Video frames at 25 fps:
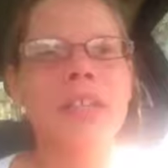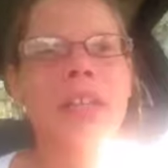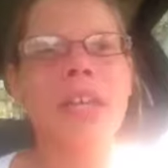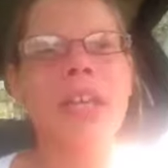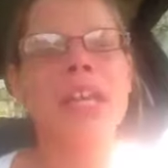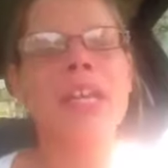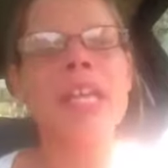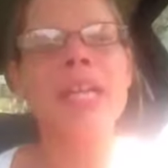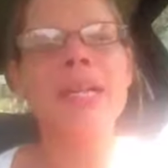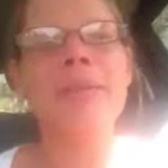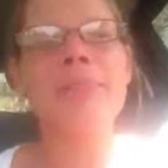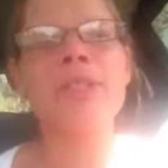
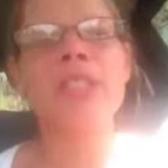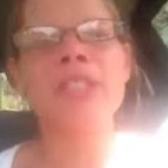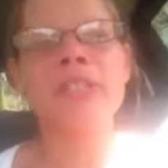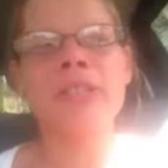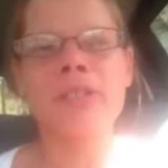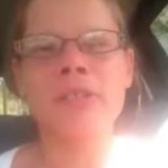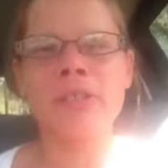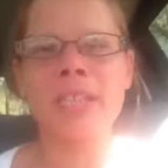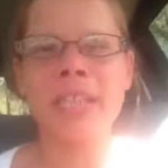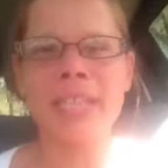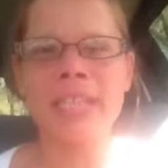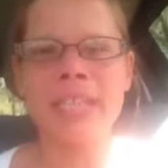And I'm
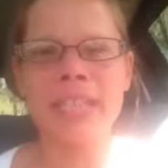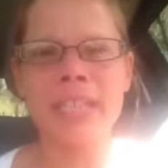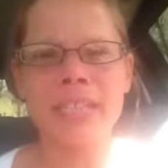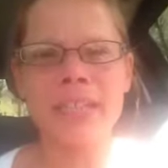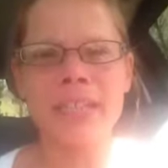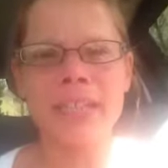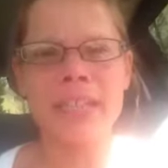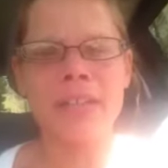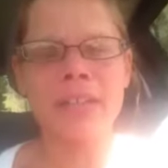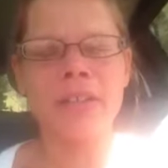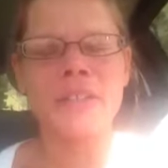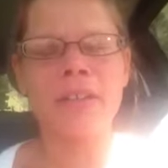slowly getting
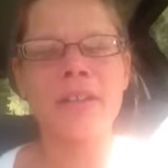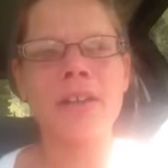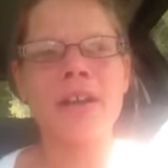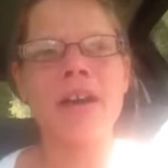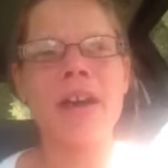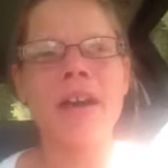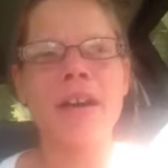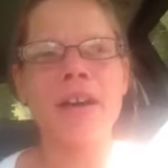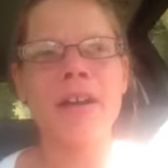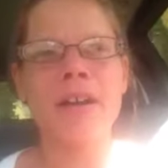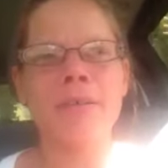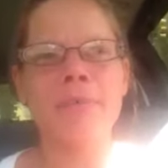there.
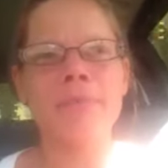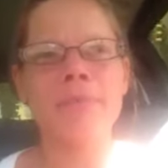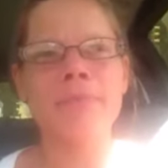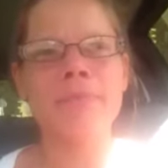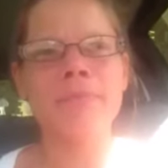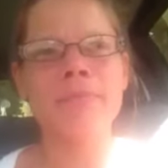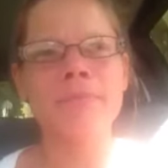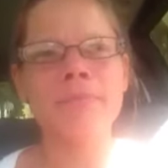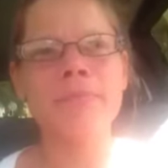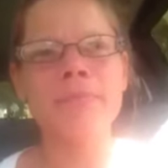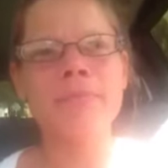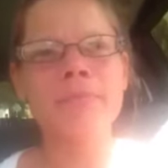Um,
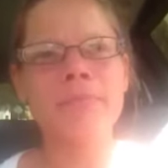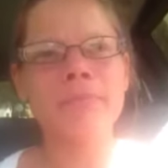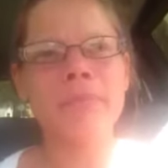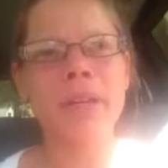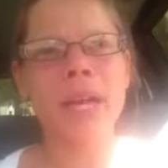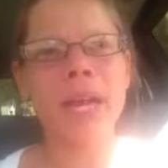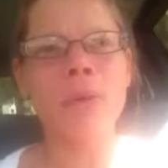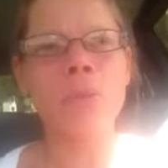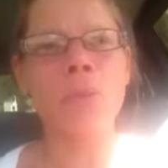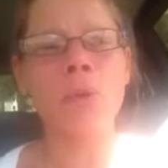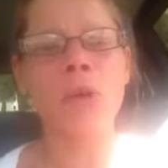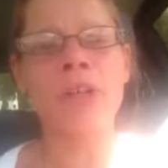
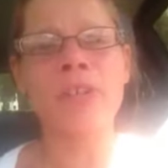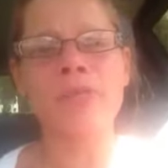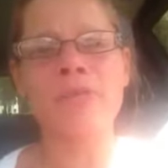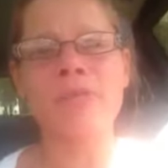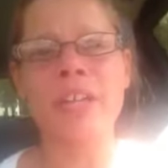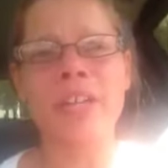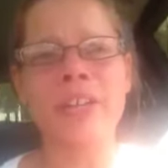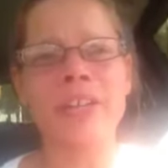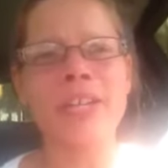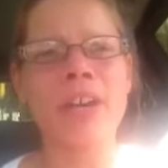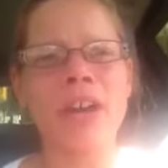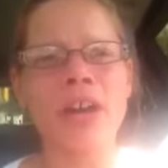I work
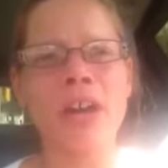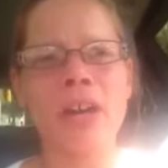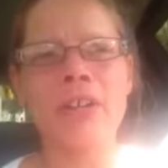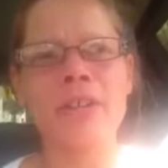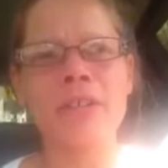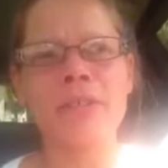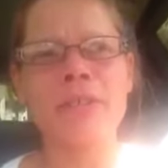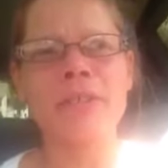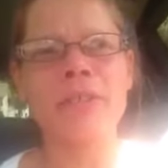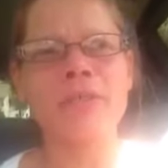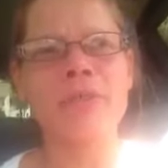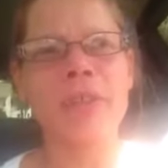very
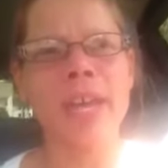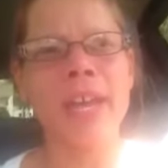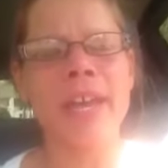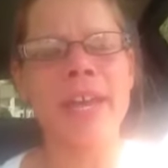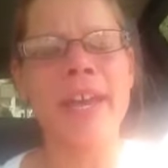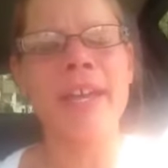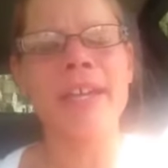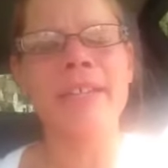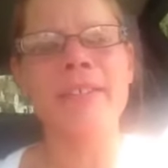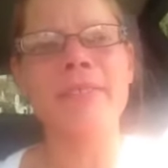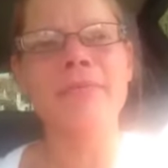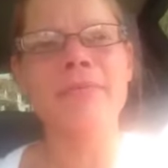hard
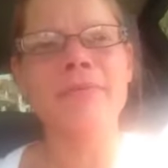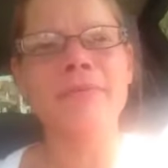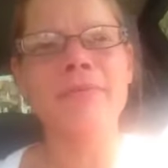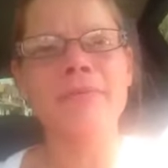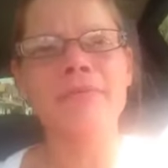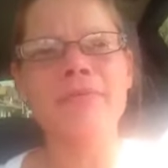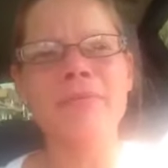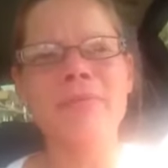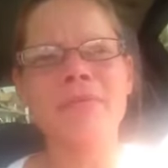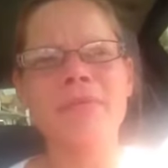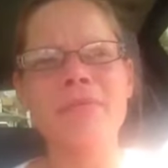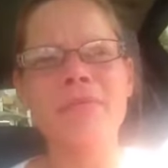at
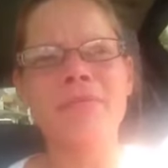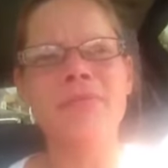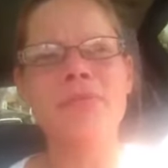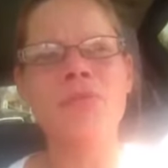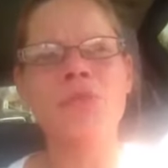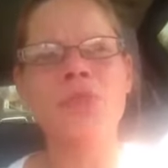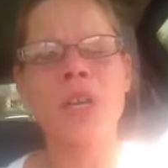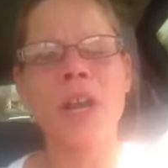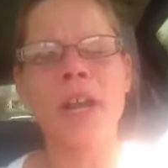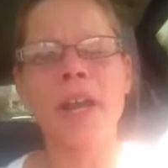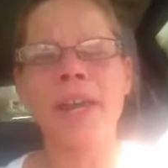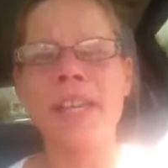
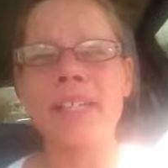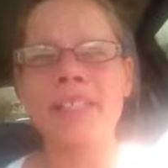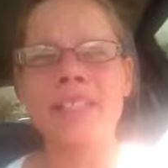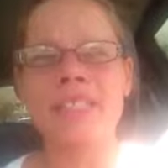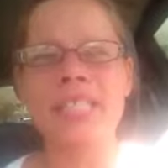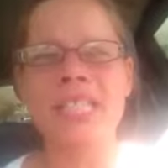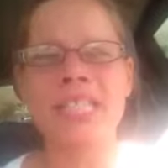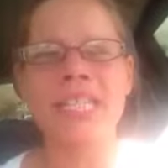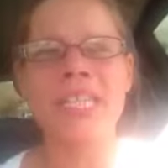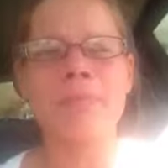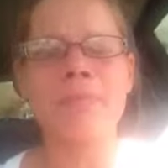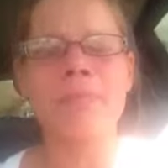trying to
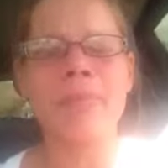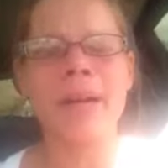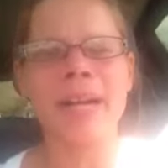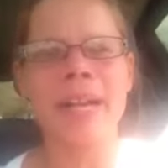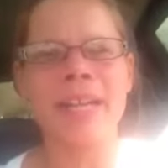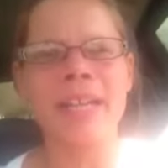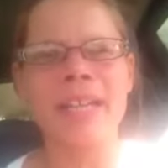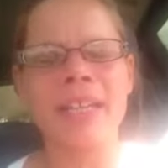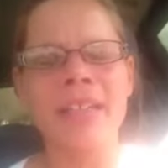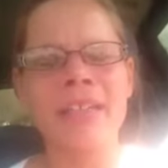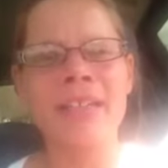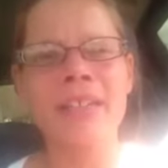keep
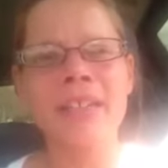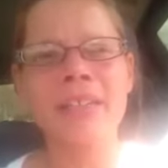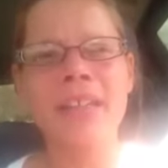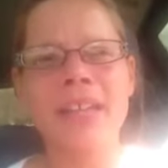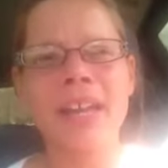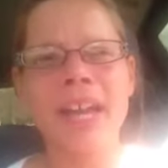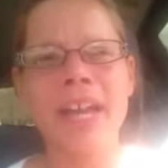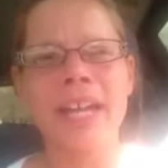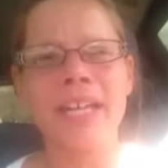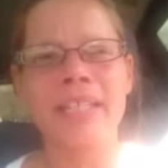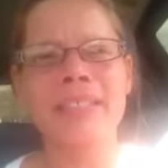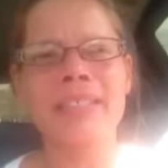my
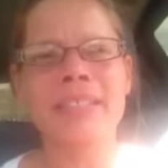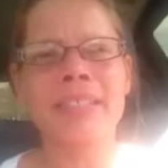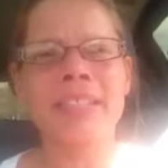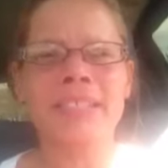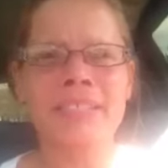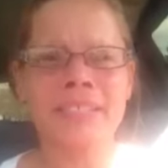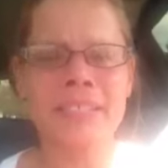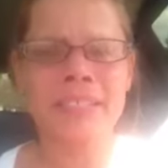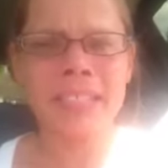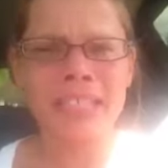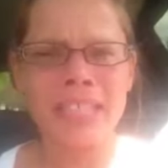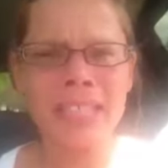
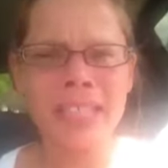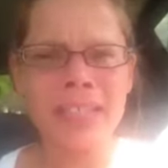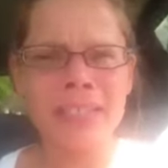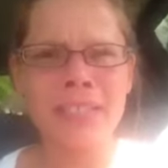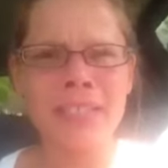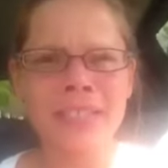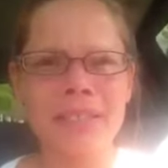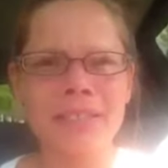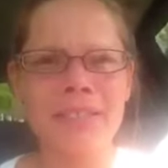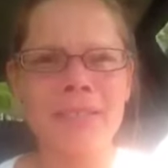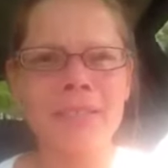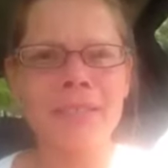excess
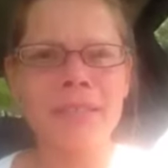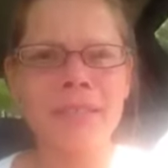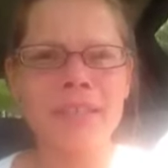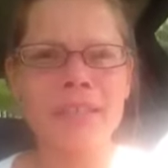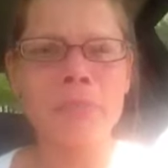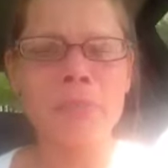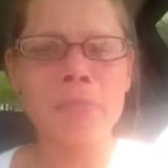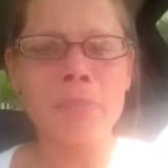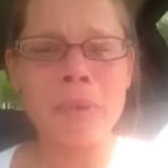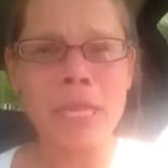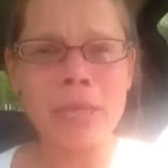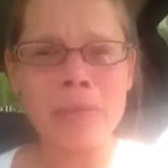skin
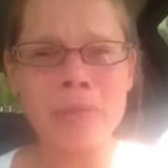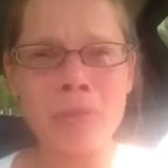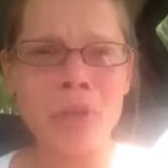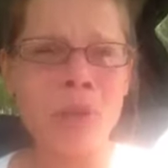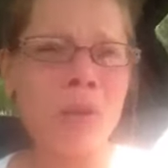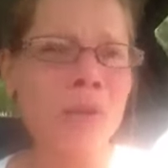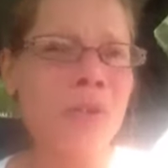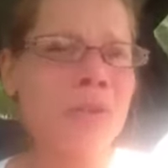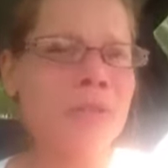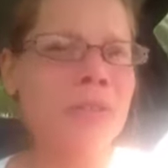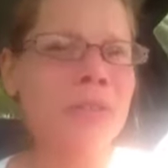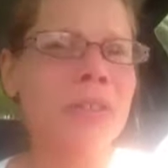
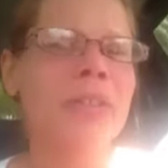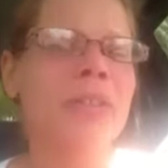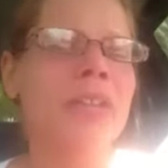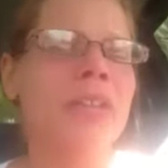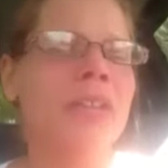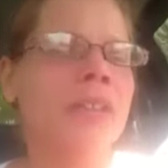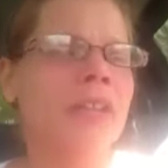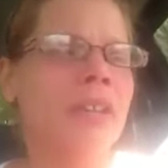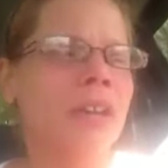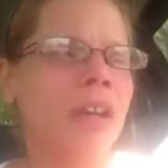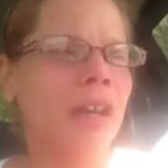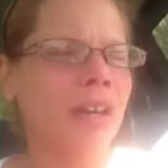minimal
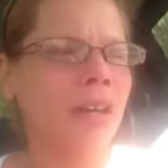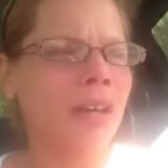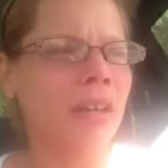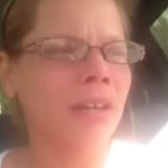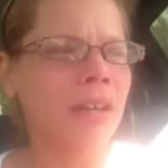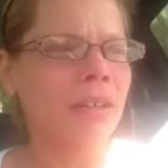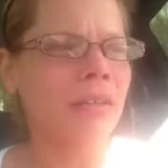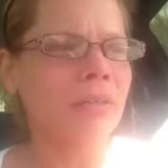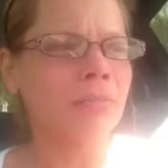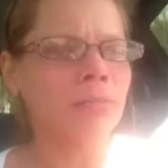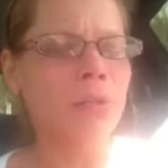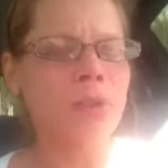
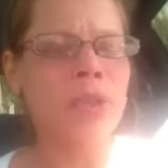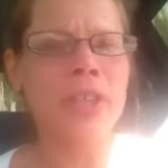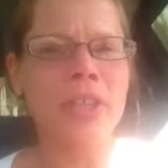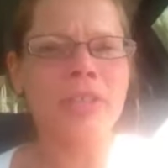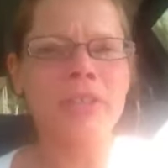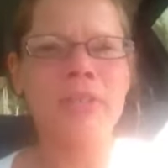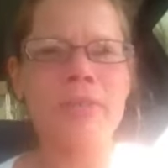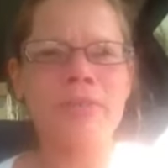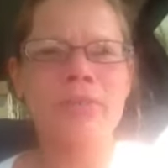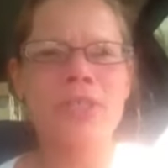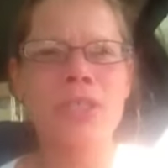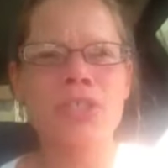um, with
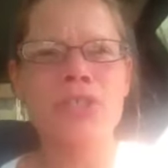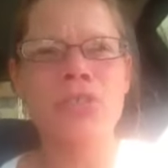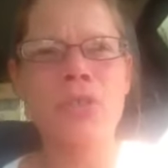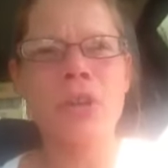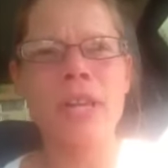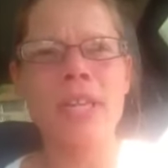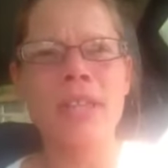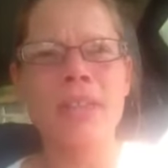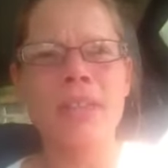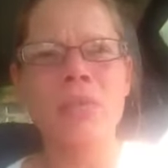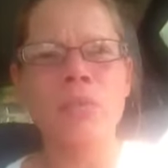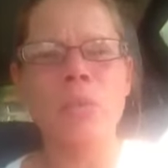a
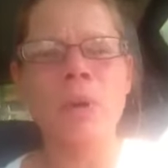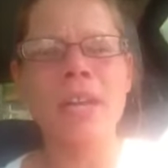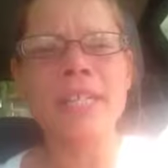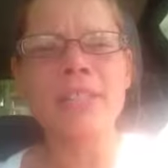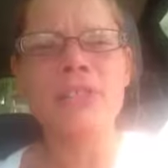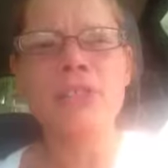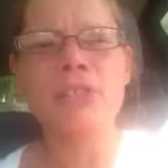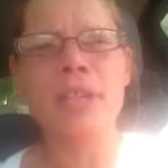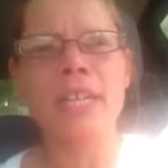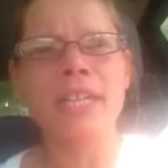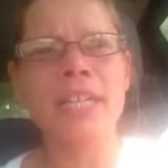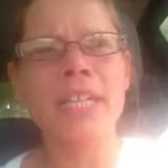strength and weight
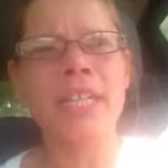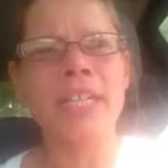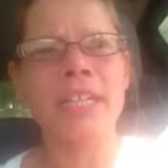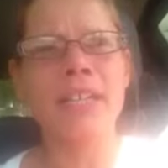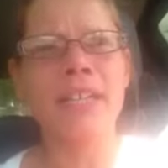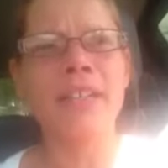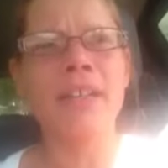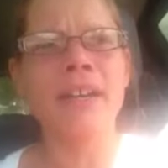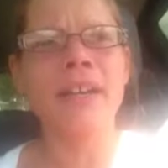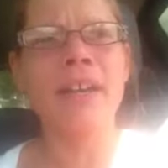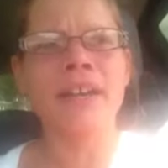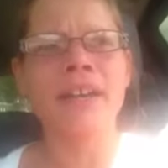
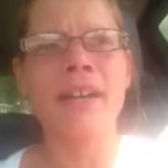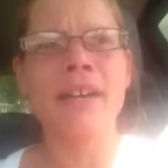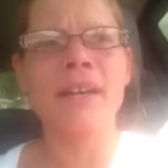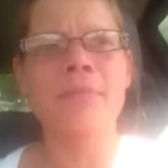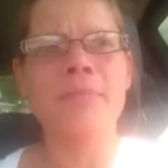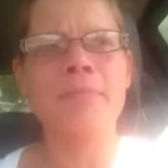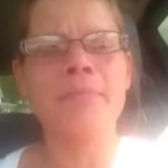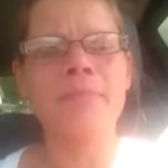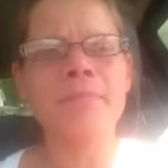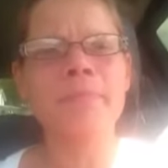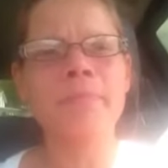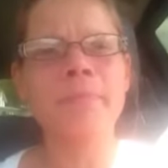training.
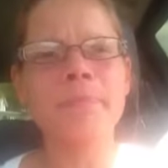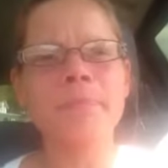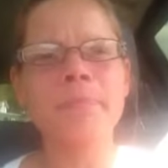Um,